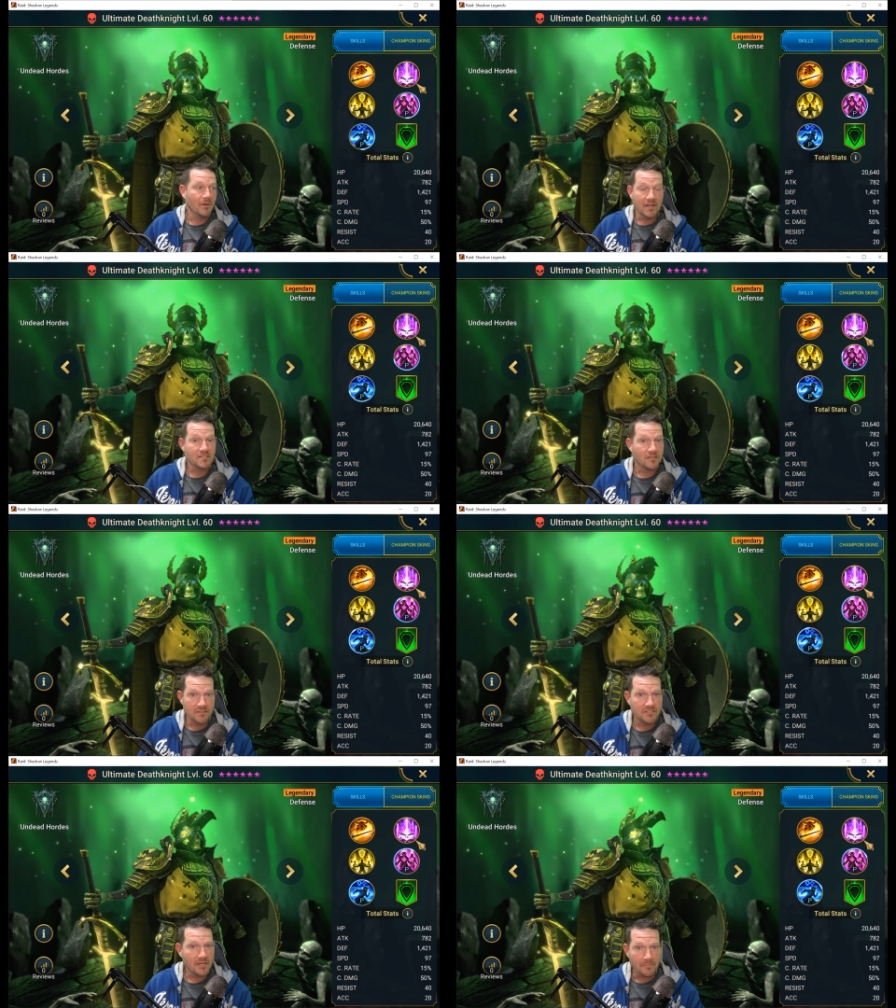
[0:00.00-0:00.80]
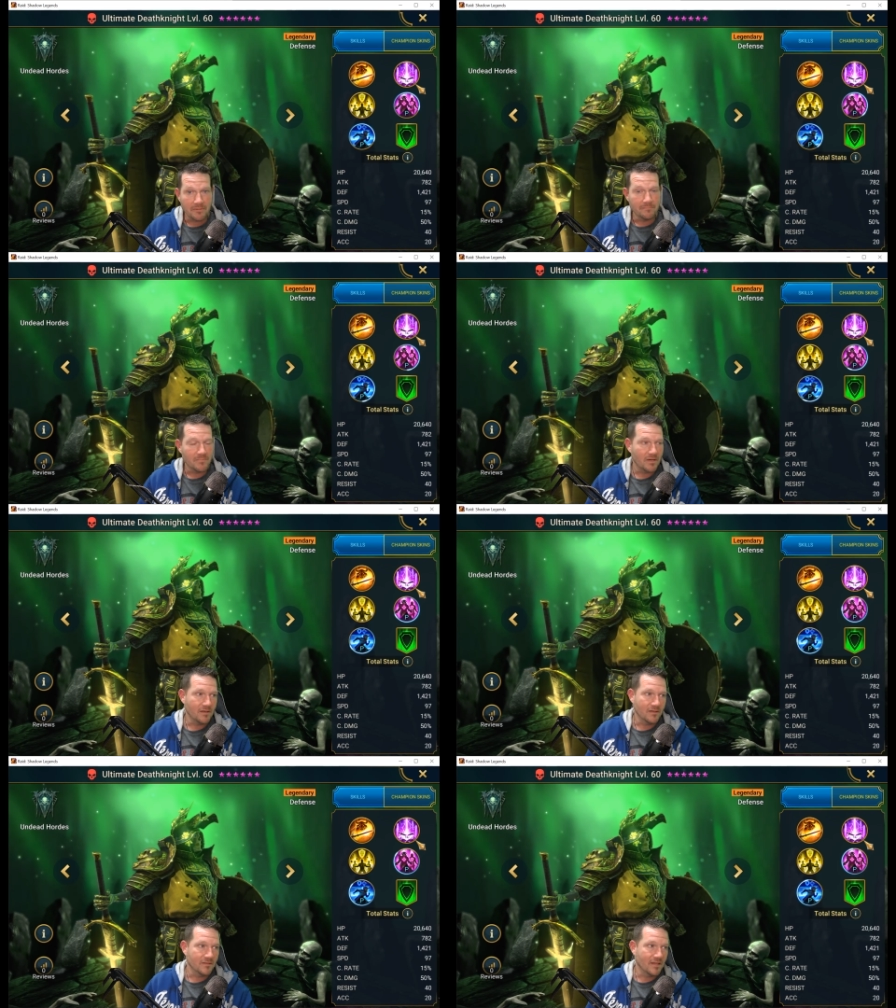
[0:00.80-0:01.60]
But he's a good champion.
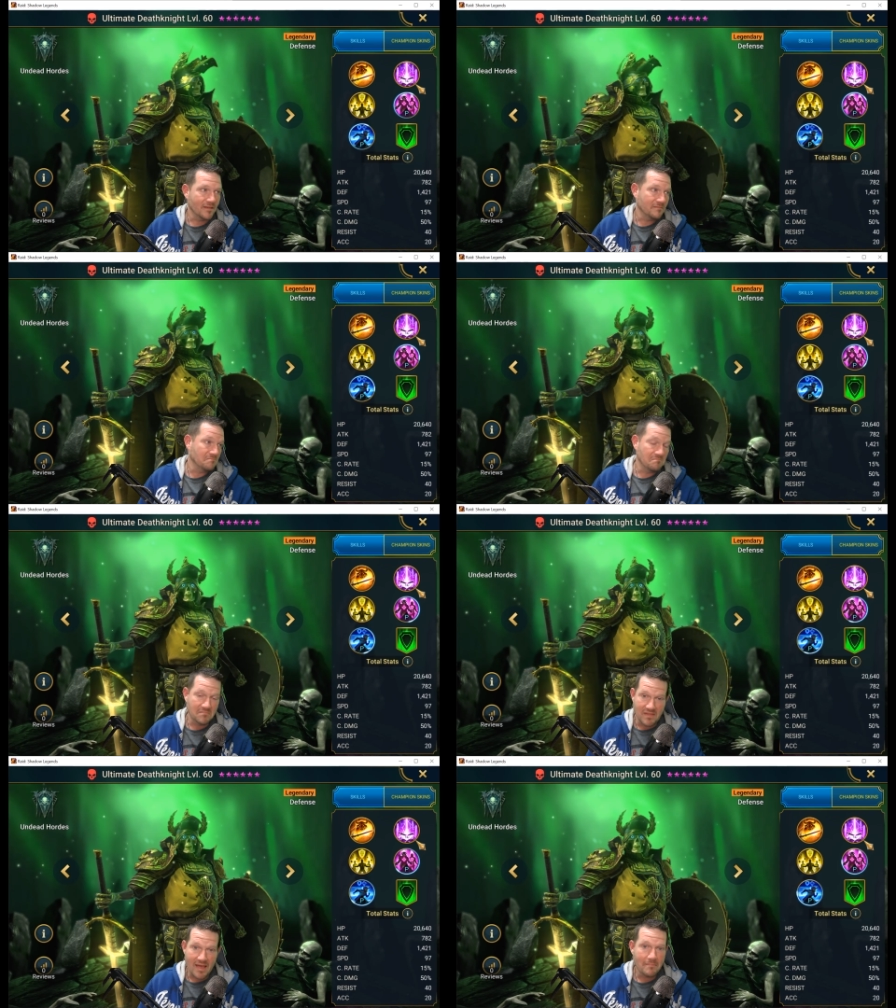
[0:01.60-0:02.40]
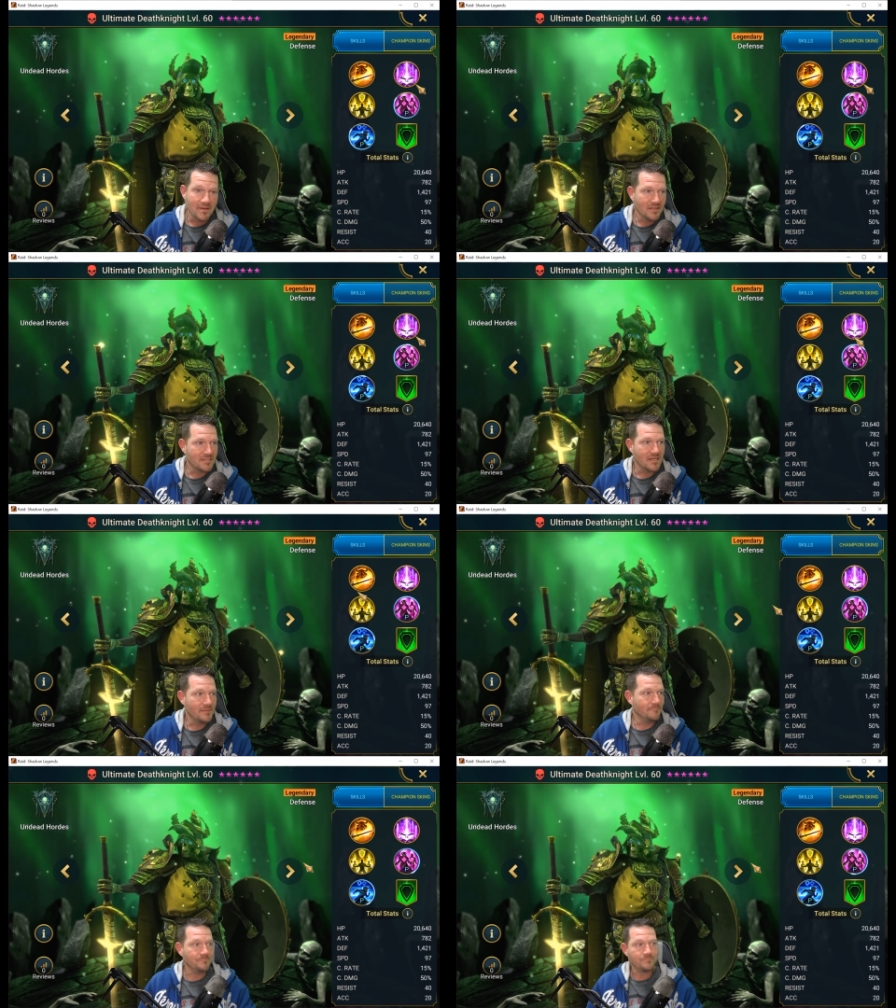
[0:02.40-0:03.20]
Uh, that that being
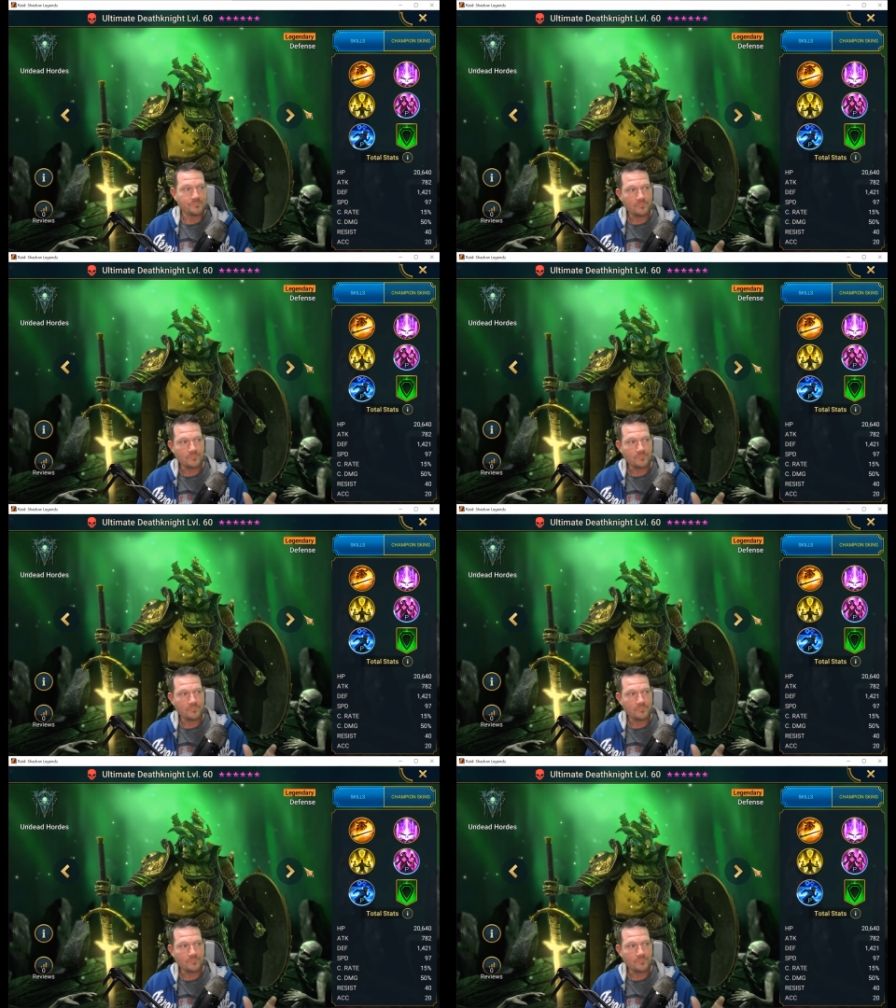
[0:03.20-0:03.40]
said,